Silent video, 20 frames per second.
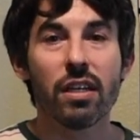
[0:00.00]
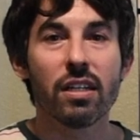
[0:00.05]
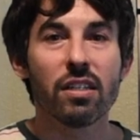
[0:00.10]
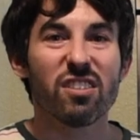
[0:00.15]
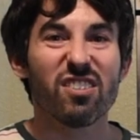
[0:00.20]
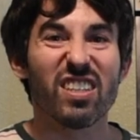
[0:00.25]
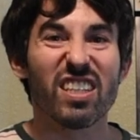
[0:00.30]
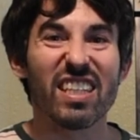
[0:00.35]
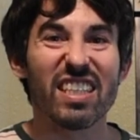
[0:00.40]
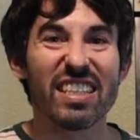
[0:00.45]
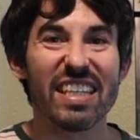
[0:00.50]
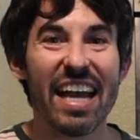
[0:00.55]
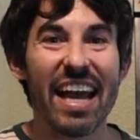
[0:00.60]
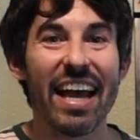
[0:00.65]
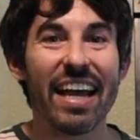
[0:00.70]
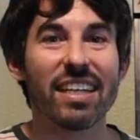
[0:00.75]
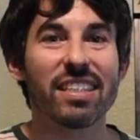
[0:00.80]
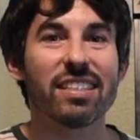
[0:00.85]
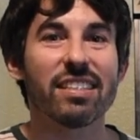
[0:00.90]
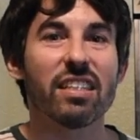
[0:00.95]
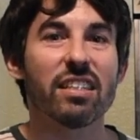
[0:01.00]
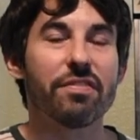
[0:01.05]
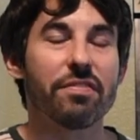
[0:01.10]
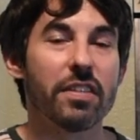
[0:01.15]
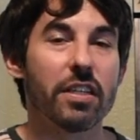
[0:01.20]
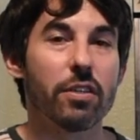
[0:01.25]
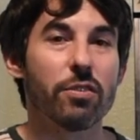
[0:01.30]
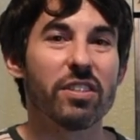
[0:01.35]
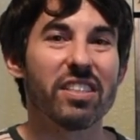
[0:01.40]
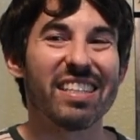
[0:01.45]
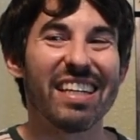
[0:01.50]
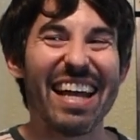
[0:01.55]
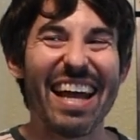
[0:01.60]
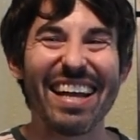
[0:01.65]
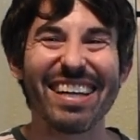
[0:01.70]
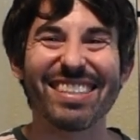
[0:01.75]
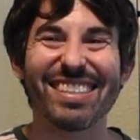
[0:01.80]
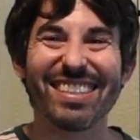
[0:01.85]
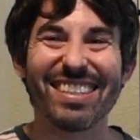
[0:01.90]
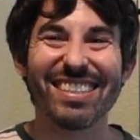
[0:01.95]
It's like a tax. If there was an
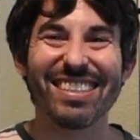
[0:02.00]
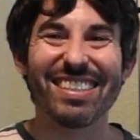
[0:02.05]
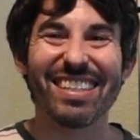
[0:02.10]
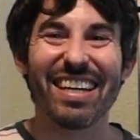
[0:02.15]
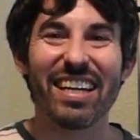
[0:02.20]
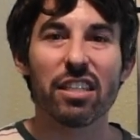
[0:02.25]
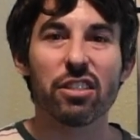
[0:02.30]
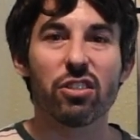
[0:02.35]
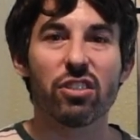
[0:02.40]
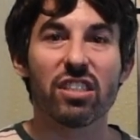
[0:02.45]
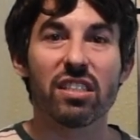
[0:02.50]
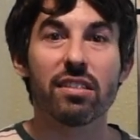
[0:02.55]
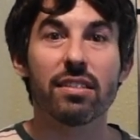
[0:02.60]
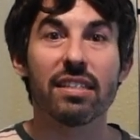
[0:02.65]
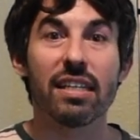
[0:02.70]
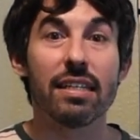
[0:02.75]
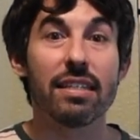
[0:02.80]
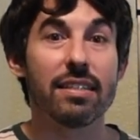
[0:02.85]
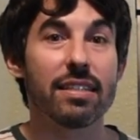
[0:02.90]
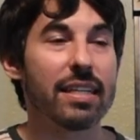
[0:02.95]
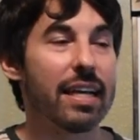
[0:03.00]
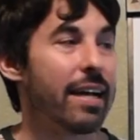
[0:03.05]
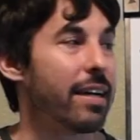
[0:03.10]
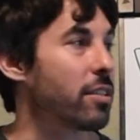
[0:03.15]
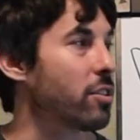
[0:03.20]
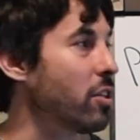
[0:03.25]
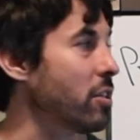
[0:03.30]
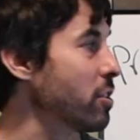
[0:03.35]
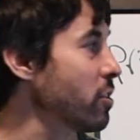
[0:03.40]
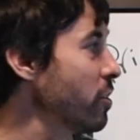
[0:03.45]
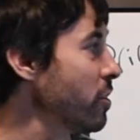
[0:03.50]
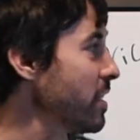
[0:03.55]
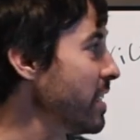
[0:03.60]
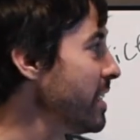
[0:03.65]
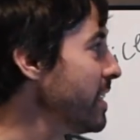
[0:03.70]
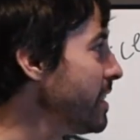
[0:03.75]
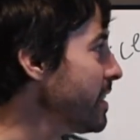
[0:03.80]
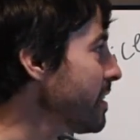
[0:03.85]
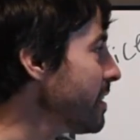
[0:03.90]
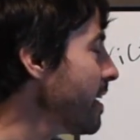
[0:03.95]
excise tax or a sin tax on
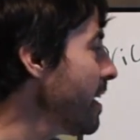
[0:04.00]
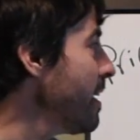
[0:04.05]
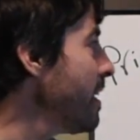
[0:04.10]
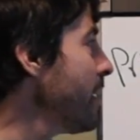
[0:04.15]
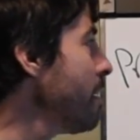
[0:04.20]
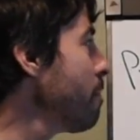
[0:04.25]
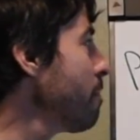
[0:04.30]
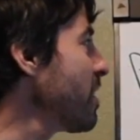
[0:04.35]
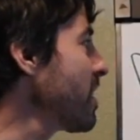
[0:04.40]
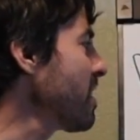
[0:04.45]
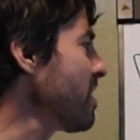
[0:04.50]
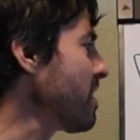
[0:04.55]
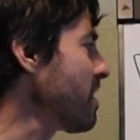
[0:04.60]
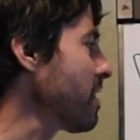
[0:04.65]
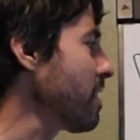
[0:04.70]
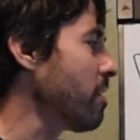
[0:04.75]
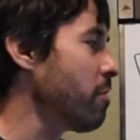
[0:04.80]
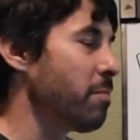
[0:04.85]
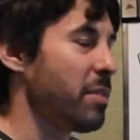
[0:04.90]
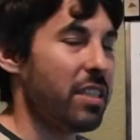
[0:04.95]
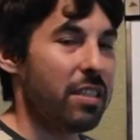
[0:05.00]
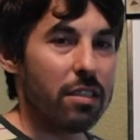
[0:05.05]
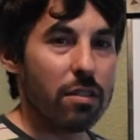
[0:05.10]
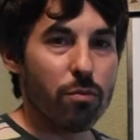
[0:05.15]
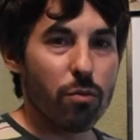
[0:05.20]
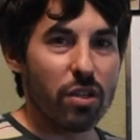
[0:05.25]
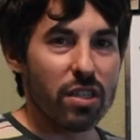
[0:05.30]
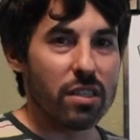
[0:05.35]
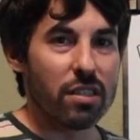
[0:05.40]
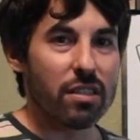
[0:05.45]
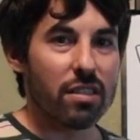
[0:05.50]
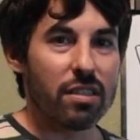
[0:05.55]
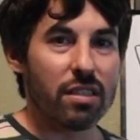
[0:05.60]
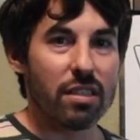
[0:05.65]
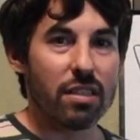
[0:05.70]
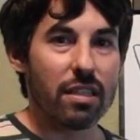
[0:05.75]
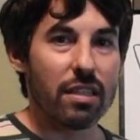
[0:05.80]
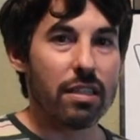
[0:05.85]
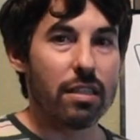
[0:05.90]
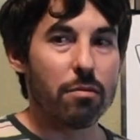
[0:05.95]
cookies because the government didn't want us
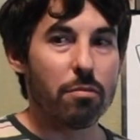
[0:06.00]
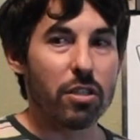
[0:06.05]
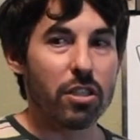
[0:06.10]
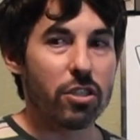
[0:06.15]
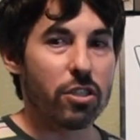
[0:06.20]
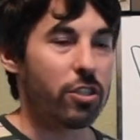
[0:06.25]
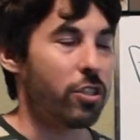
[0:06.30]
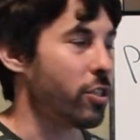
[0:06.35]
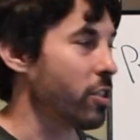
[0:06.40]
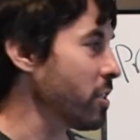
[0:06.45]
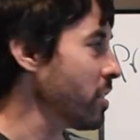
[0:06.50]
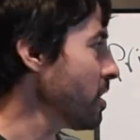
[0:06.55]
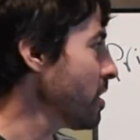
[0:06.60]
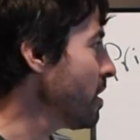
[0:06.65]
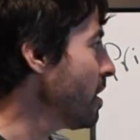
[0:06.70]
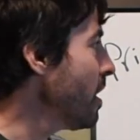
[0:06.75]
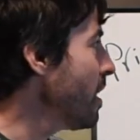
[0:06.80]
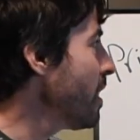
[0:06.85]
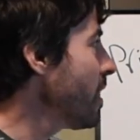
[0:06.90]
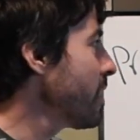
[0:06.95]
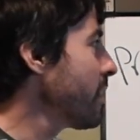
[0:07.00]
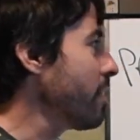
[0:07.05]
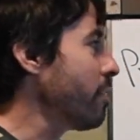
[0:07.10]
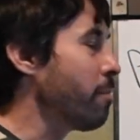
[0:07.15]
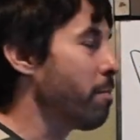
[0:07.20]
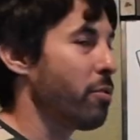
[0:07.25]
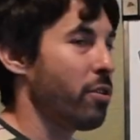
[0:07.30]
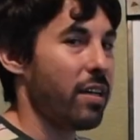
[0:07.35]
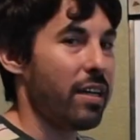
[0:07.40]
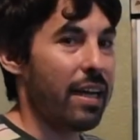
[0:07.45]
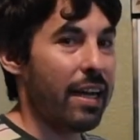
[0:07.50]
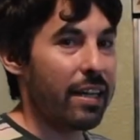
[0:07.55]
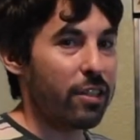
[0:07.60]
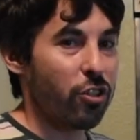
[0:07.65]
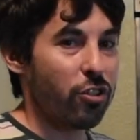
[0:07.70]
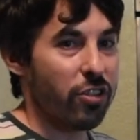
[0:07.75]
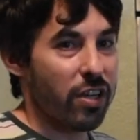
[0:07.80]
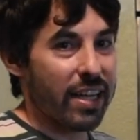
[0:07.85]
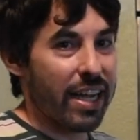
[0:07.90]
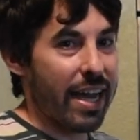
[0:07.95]
to eat a bunch of sugar, they would put an
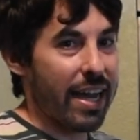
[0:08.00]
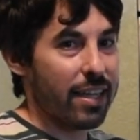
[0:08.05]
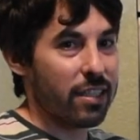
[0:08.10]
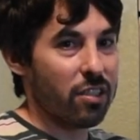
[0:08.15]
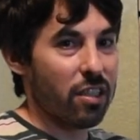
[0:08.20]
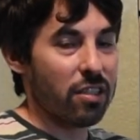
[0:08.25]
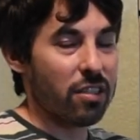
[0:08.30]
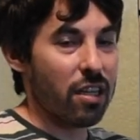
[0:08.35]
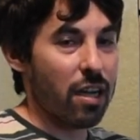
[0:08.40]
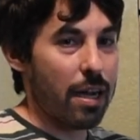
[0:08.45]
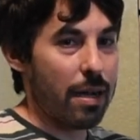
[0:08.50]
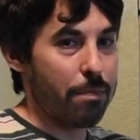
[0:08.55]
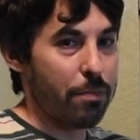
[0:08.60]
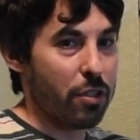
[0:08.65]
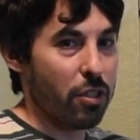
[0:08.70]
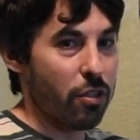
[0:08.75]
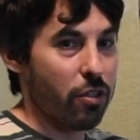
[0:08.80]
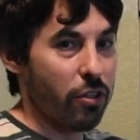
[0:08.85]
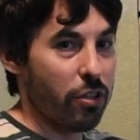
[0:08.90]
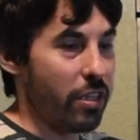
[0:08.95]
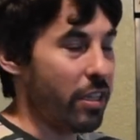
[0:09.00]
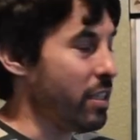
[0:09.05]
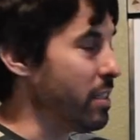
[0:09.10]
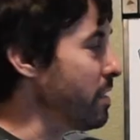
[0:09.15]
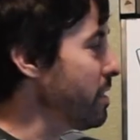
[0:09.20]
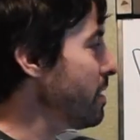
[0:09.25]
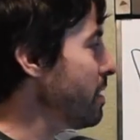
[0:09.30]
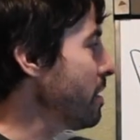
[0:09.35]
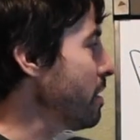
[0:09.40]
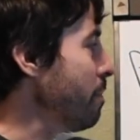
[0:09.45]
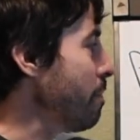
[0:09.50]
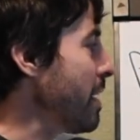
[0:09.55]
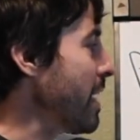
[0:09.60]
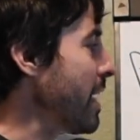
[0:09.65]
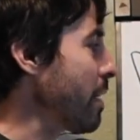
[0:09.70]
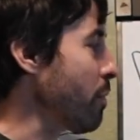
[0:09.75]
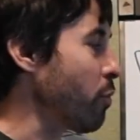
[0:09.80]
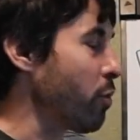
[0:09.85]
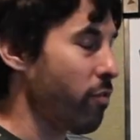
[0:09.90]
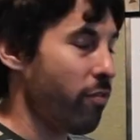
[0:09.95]
extra tax on top of the cookies.
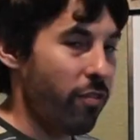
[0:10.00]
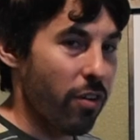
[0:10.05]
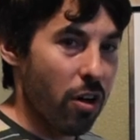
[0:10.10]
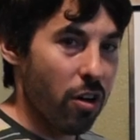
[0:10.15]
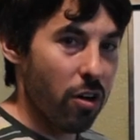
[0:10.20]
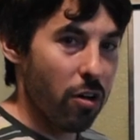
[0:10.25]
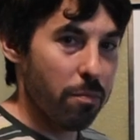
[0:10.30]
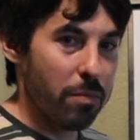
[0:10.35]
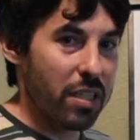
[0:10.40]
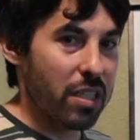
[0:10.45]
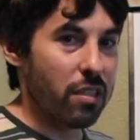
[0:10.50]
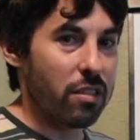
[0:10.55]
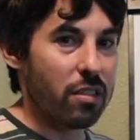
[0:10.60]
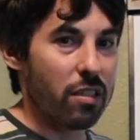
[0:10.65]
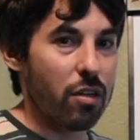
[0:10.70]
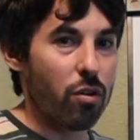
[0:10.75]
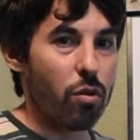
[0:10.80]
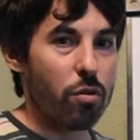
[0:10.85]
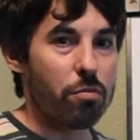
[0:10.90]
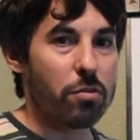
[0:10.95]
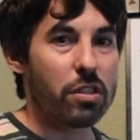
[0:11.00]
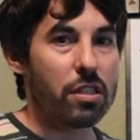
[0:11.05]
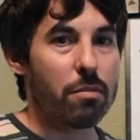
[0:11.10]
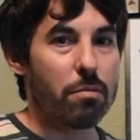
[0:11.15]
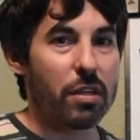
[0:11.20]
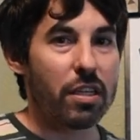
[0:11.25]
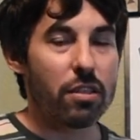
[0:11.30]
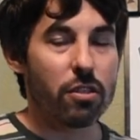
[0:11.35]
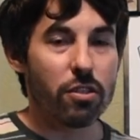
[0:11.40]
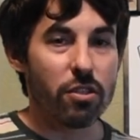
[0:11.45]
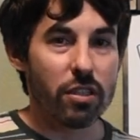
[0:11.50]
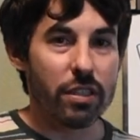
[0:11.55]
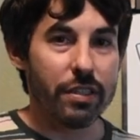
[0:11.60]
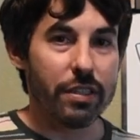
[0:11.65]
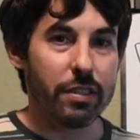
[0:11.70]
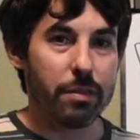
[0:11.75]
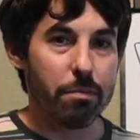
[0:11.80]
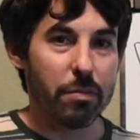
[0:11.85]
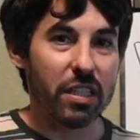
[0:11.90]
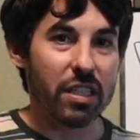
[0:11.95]
Demand would fall because no one wants to buy the
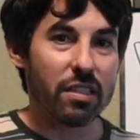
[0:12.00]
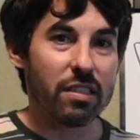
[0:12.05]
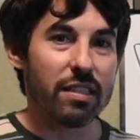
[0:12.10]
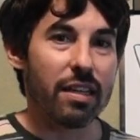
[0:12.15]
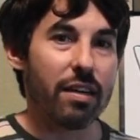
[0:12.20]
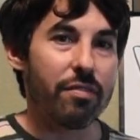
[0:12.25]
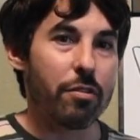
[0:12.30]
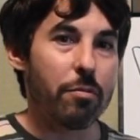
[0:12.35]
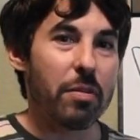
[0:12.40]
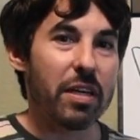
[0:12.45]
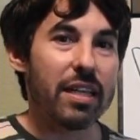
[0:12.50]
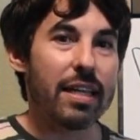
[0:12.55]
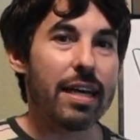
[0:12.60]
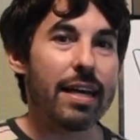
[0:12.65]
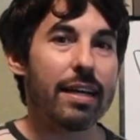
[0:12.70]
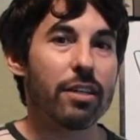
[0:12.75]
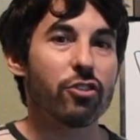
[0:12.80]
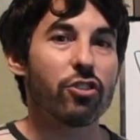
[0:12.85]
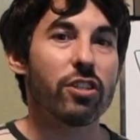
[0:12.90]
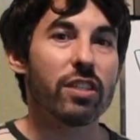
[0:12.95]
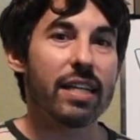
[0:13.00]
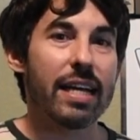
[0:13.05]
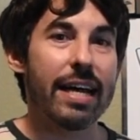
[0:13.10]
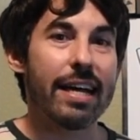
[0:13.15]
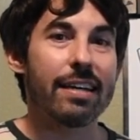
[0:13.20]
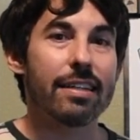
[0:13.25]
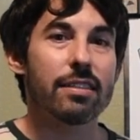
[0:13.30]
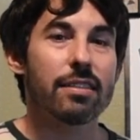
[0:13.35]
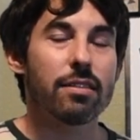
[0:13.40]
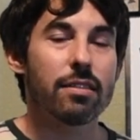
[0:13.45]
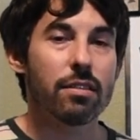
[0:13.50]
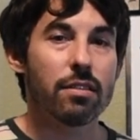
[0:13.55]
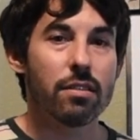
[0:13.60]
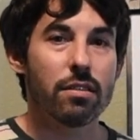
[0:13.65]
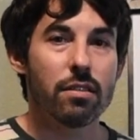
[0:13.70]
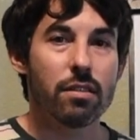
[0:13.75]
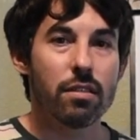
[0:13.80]
cookies because they have to pay that extra tax.